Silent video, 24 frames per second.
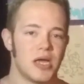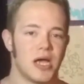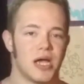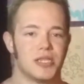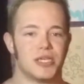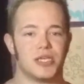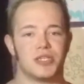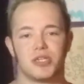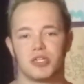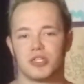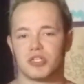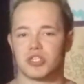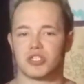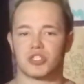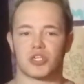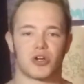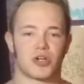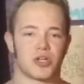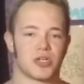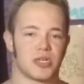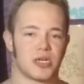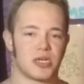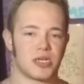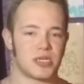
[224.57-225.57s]
and then they just
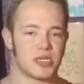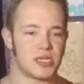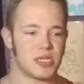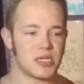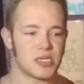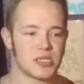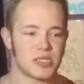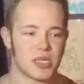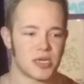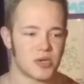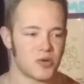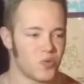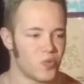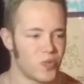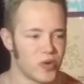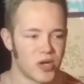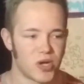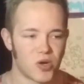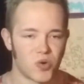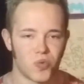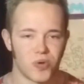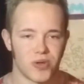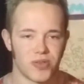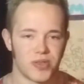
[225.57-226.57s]
started, like, getting, like,
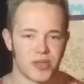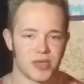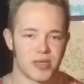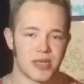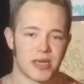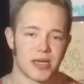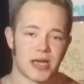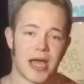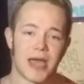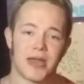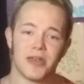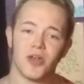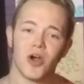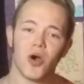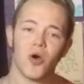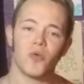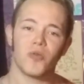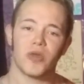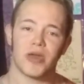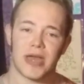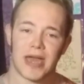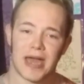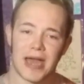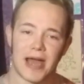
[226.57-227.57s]
weird with it. Like, I
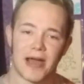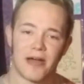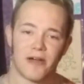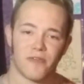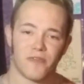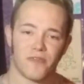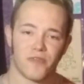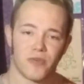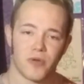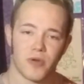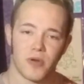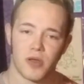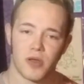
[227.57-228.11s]
know they have